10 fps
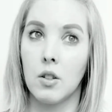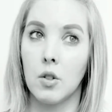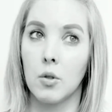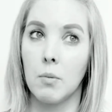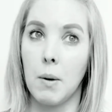
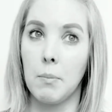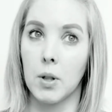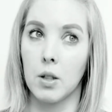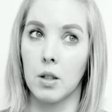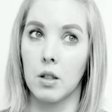
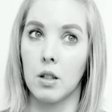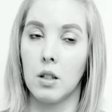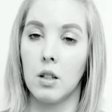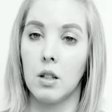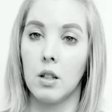remember
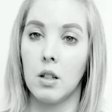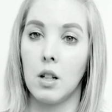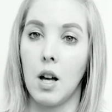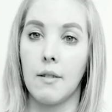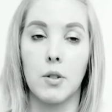
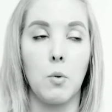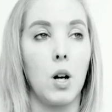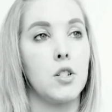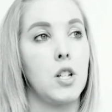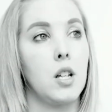after
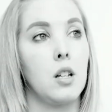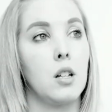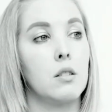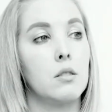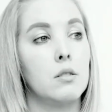watching
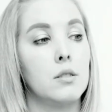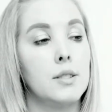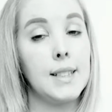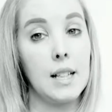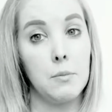
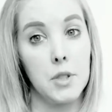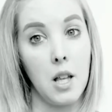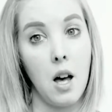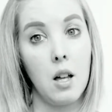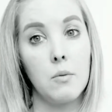Salem's
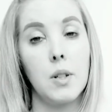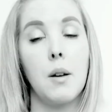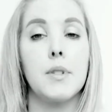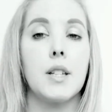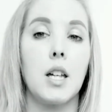Lot when I
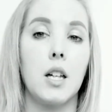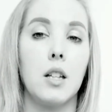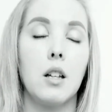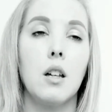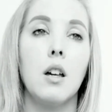was a kid
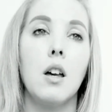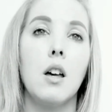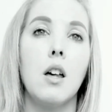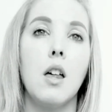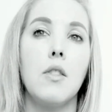
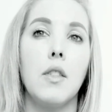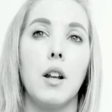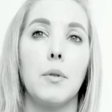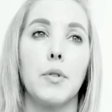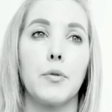that I
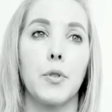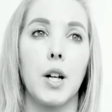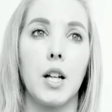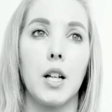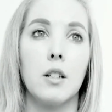was
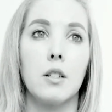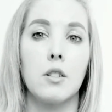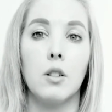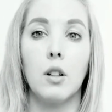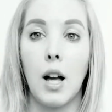afraid
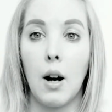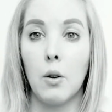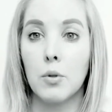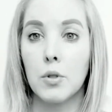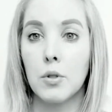to look
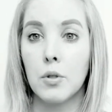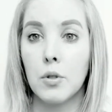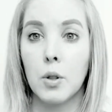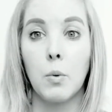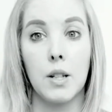out
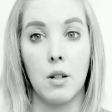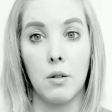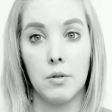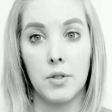the windows